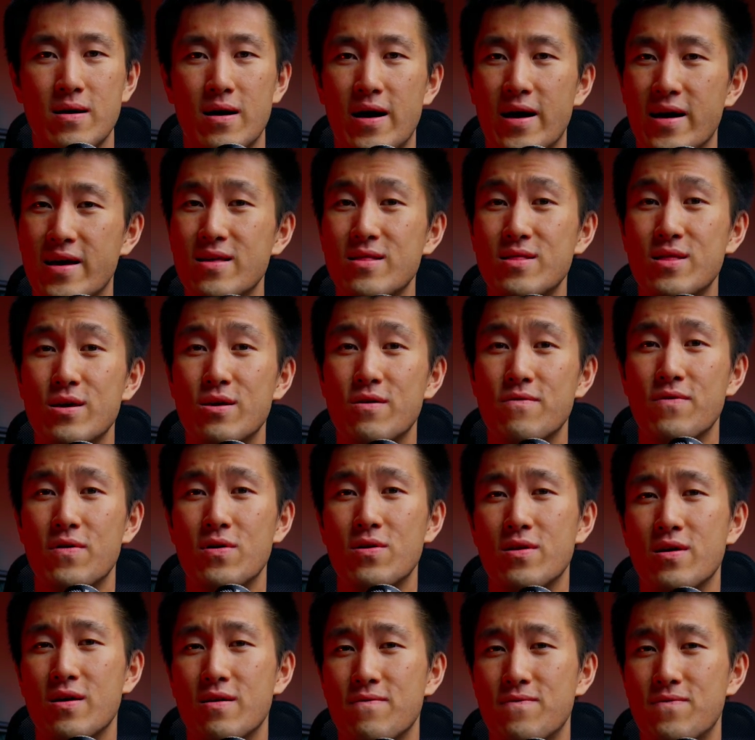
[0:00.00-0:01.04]
I can think of
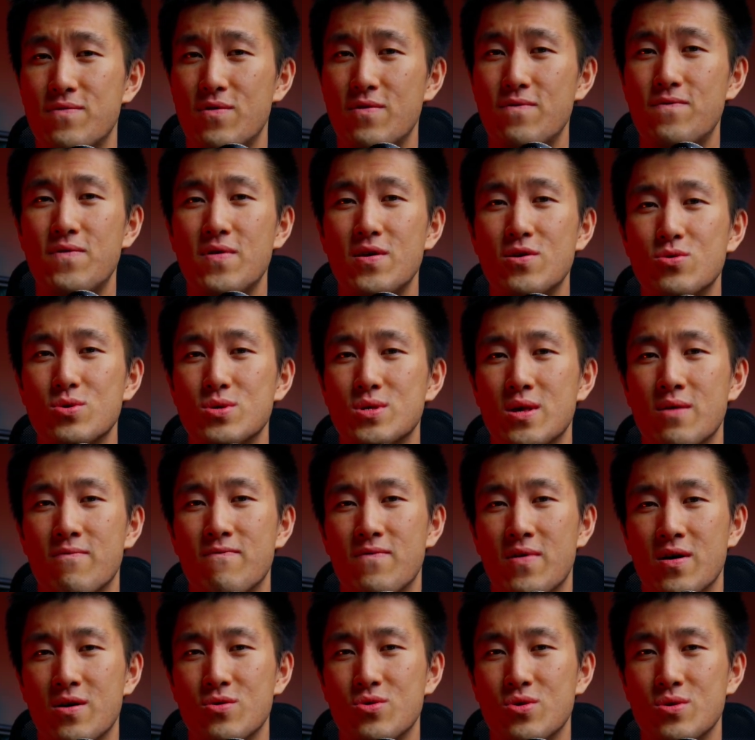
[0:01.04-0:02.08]
only a few features and
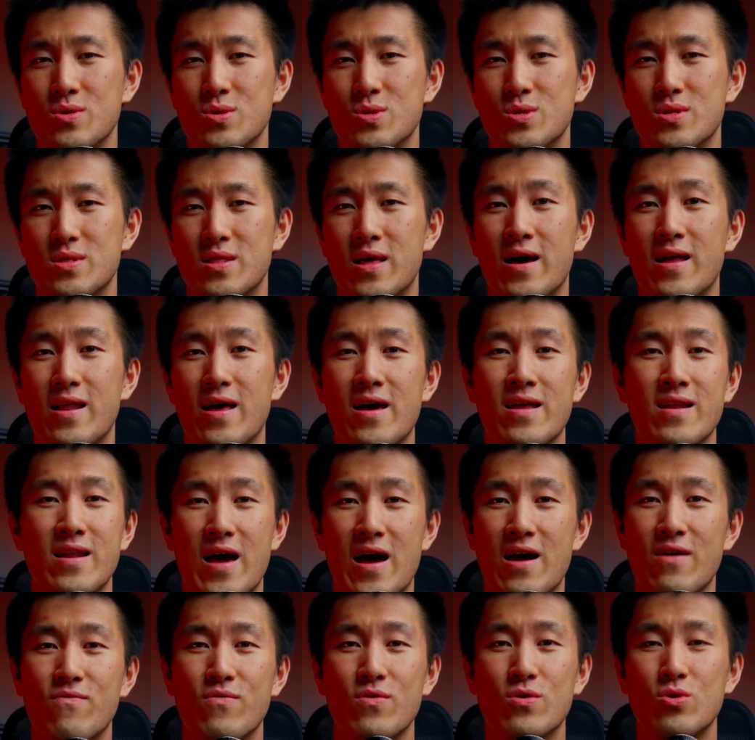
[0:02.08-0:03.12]
functions that an
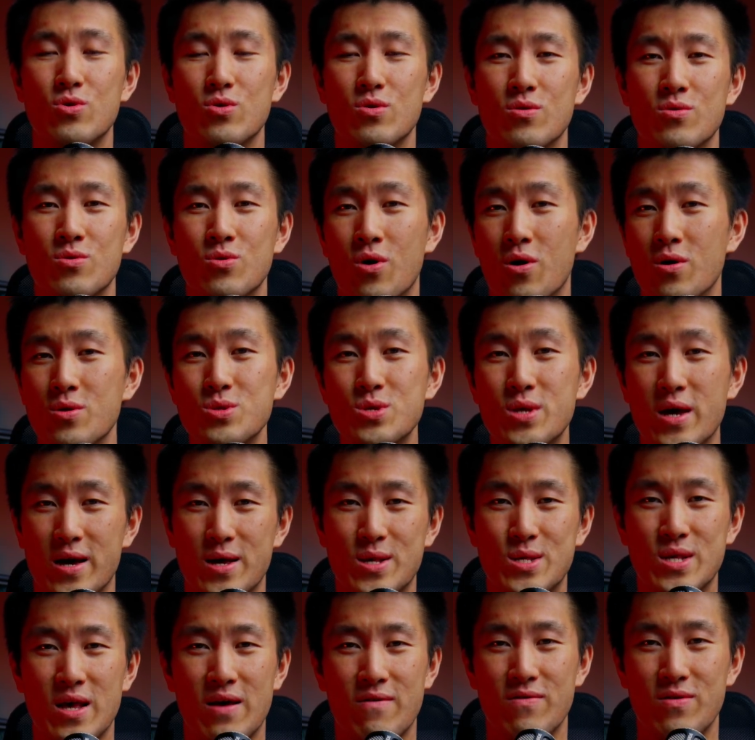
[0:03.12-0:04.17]
average
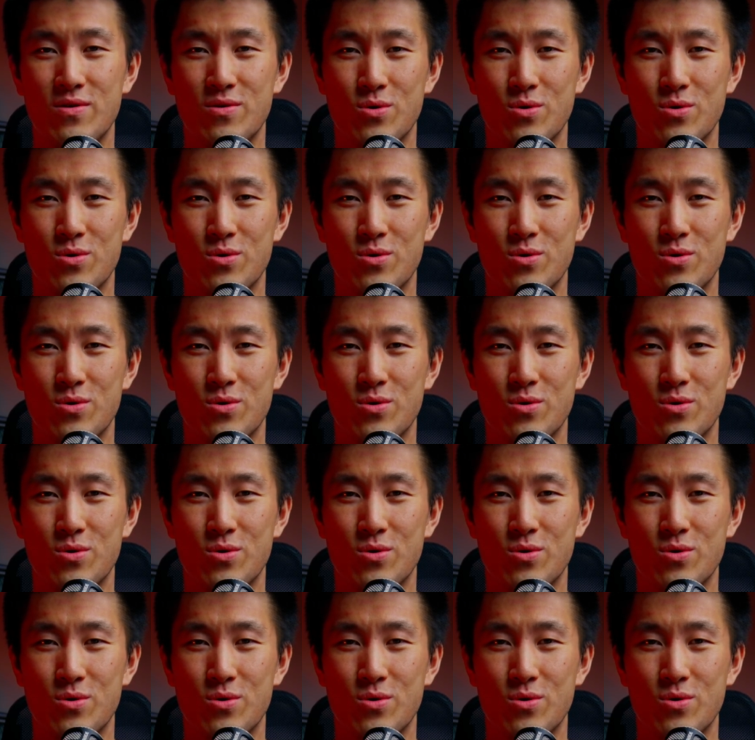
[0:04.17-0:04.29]
non-tech savvy